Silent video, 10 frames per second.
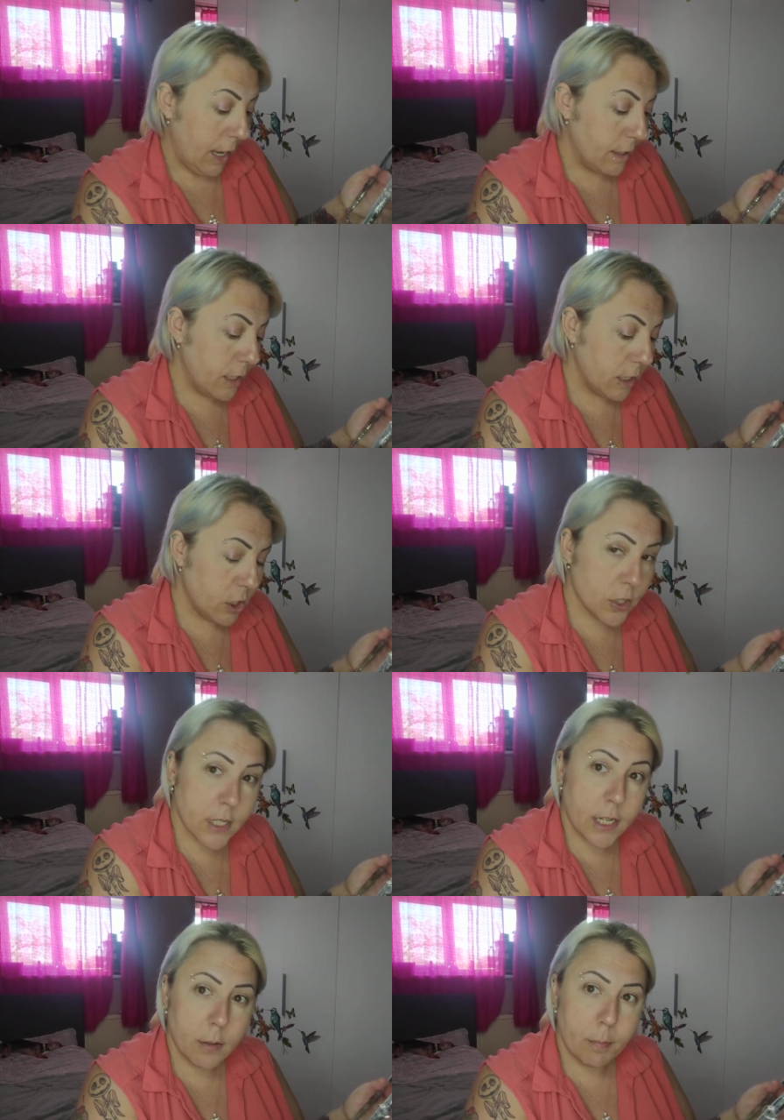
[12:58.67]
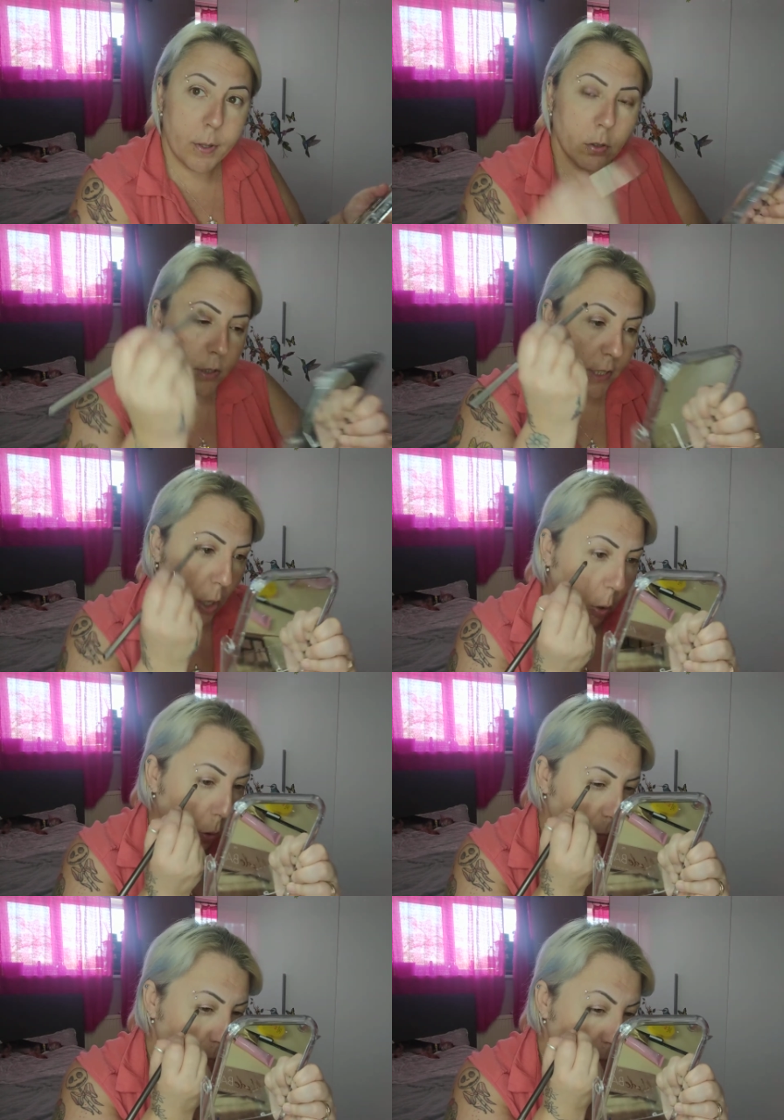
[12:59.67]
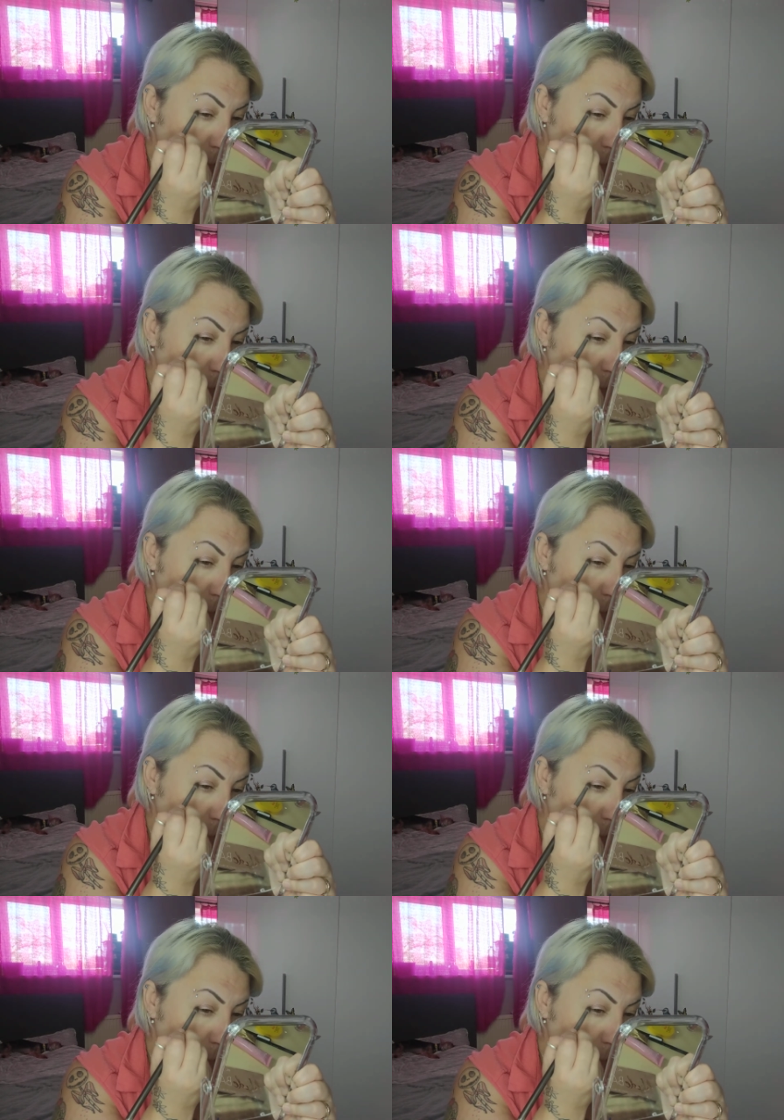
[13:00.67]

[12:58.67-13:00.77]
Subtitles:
And then you just keep building it up